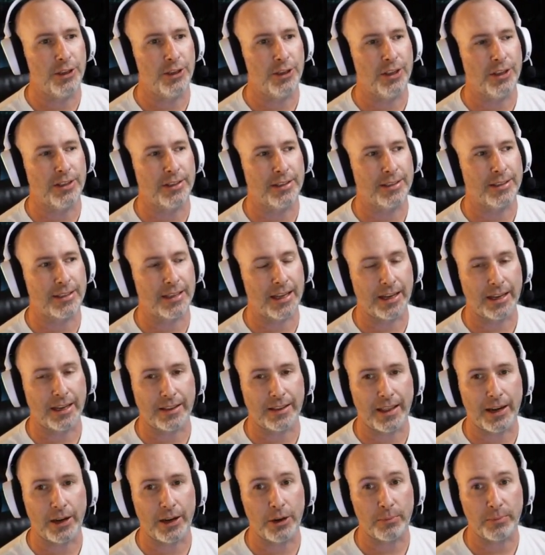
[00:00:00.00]
setting
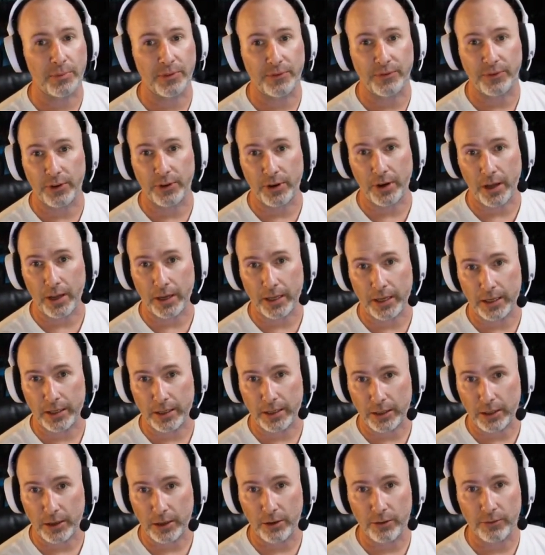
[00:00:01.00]
that up. If you're not getting to
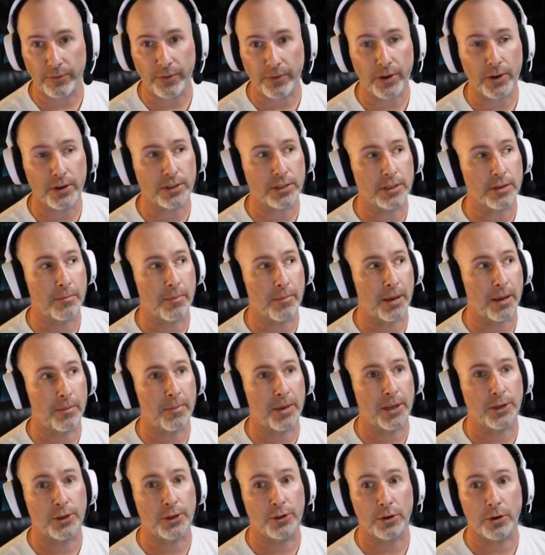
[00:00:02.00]
go first, it might
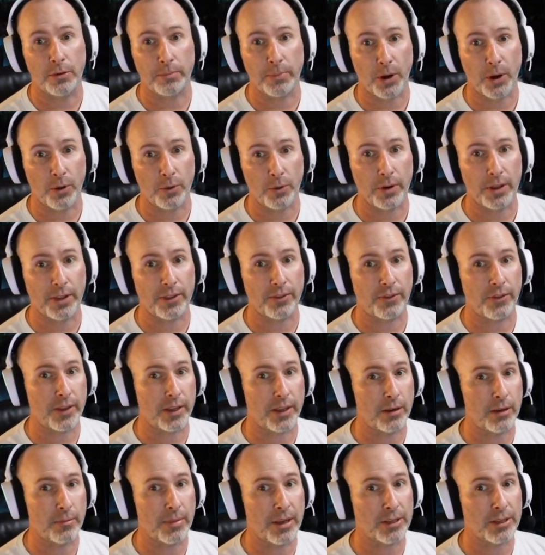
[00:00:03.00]
make your opponent think
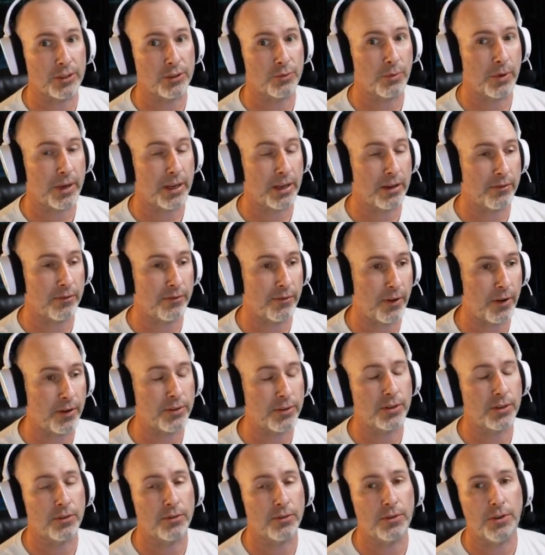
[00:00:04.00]
about swinging
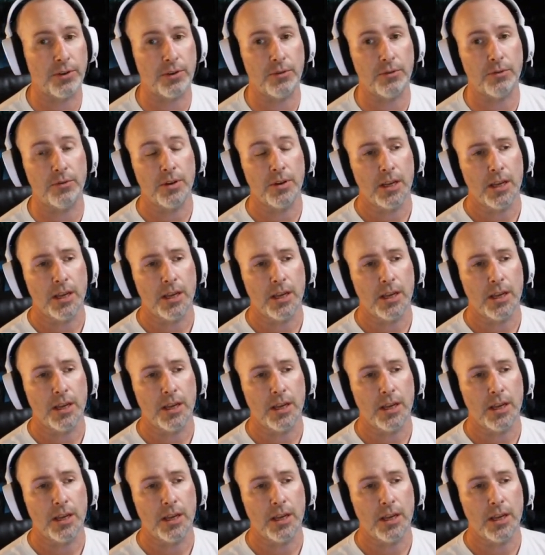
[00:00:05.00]
first on you.